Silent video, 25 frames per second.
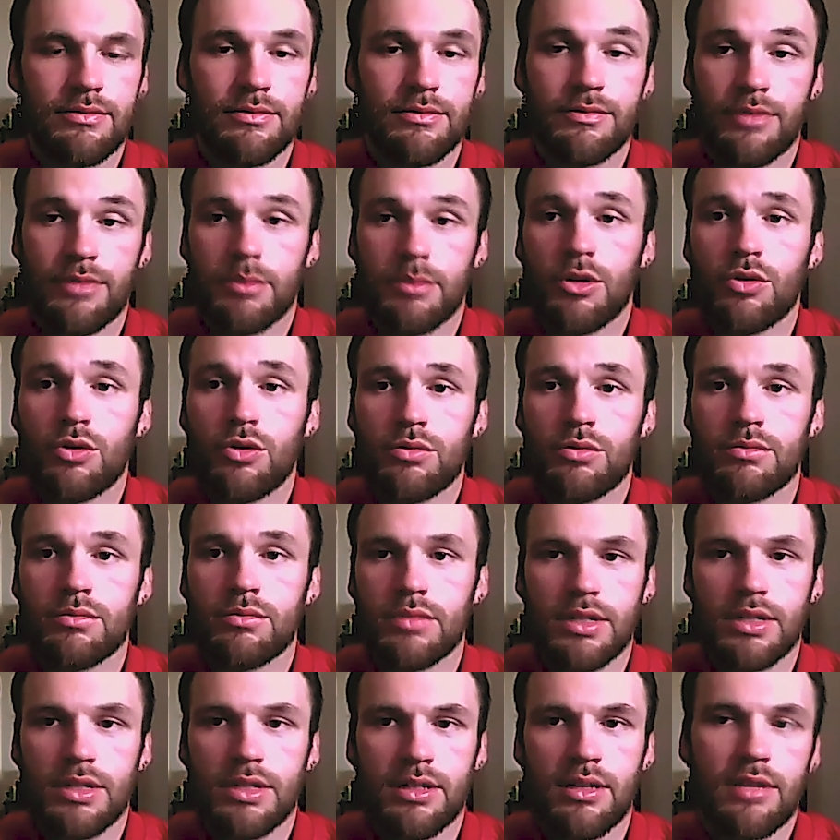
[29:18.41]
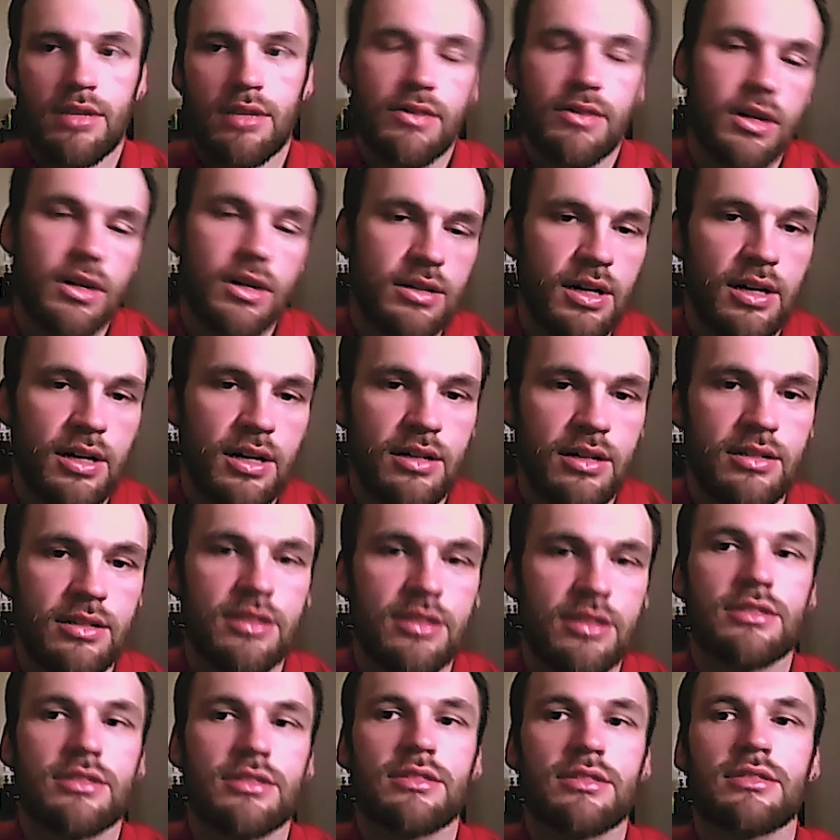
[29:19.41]
from home, like a lot of online
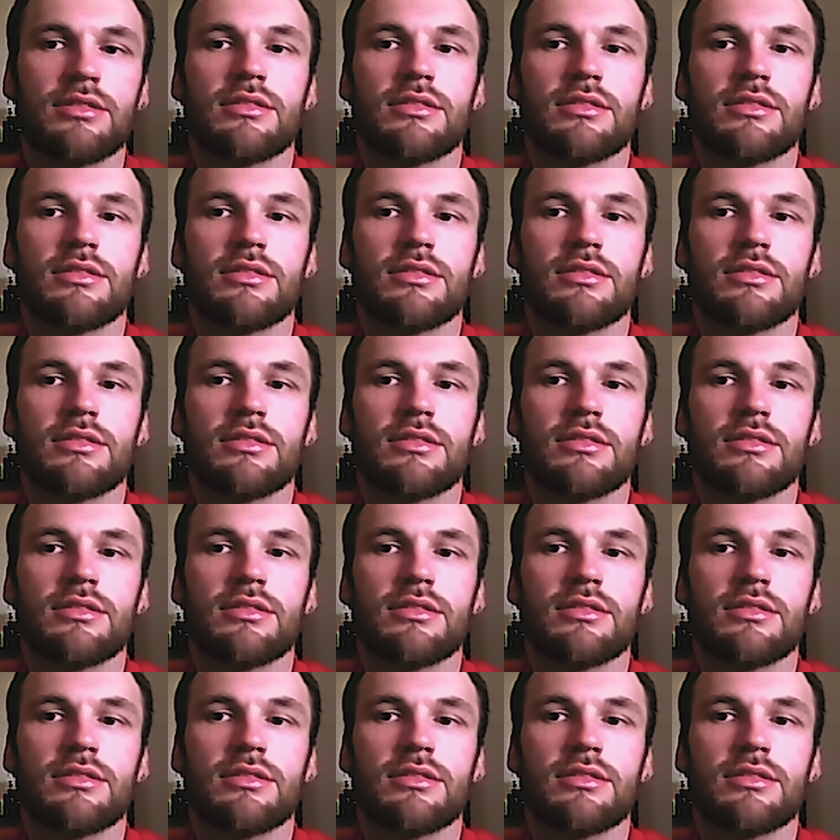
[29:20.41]
auditioning,